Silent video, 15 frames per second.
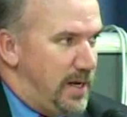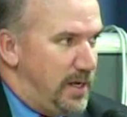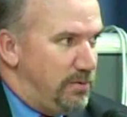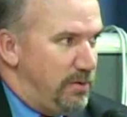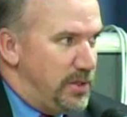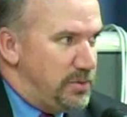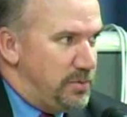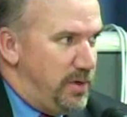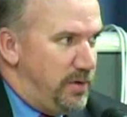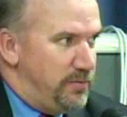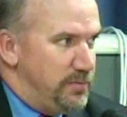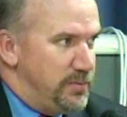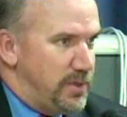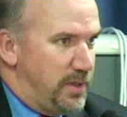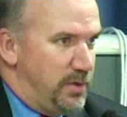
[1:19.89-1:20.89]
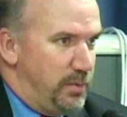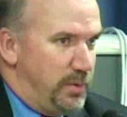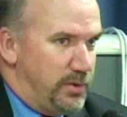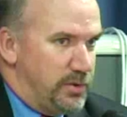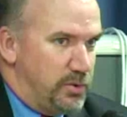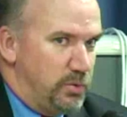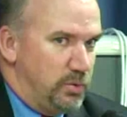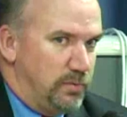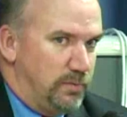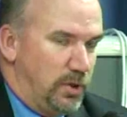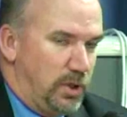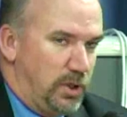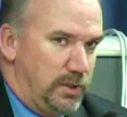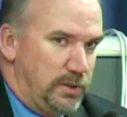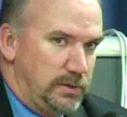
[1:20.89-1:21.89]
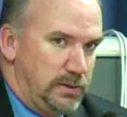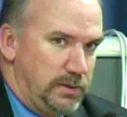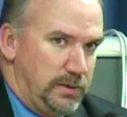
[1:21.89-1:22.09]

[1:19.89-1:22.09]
I graduated from Southern New England School of Law.